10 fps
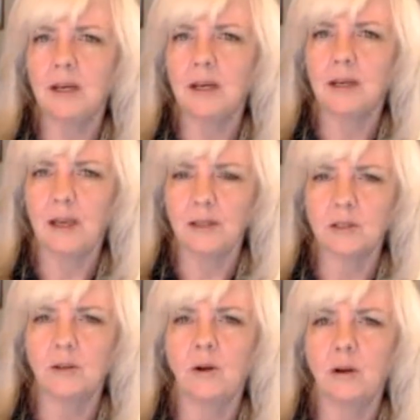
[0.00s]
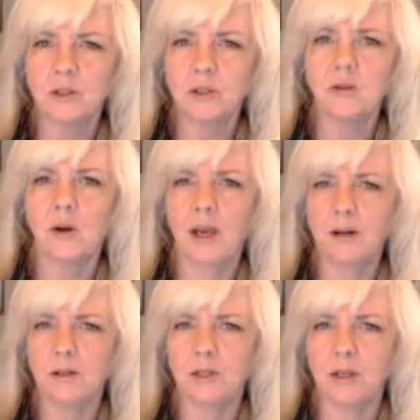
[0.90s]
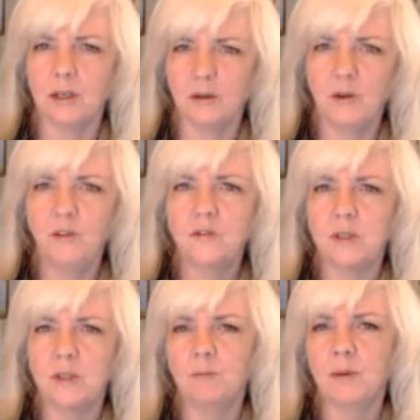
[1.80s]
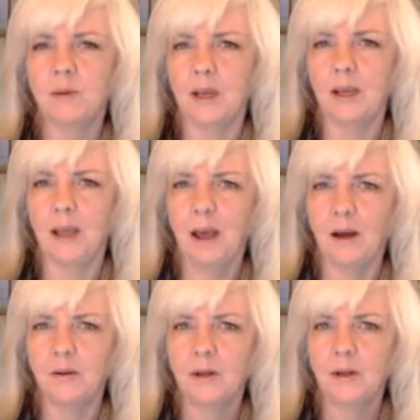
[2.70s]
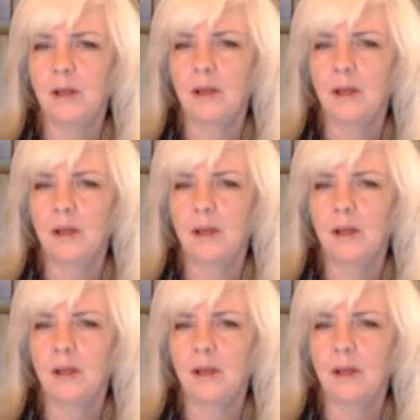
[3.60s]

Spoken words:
decades long strategy that we've seen playing out.